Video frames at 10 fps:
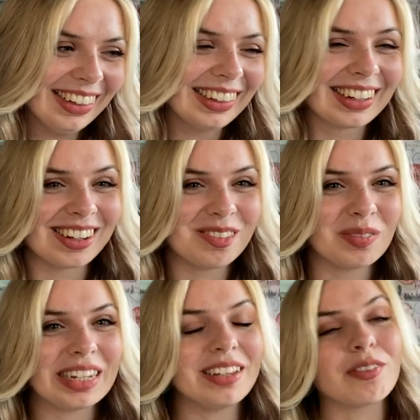I can't
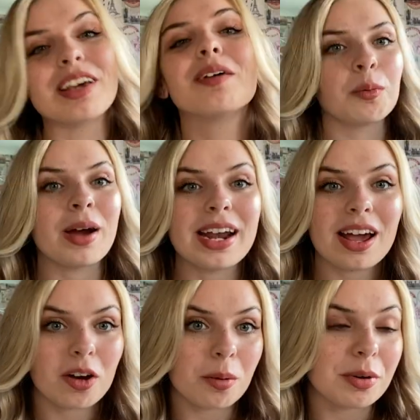believe it. When
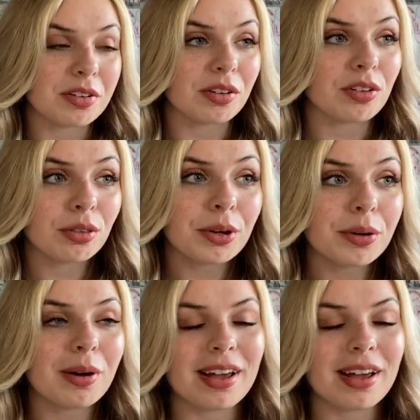I got my results through,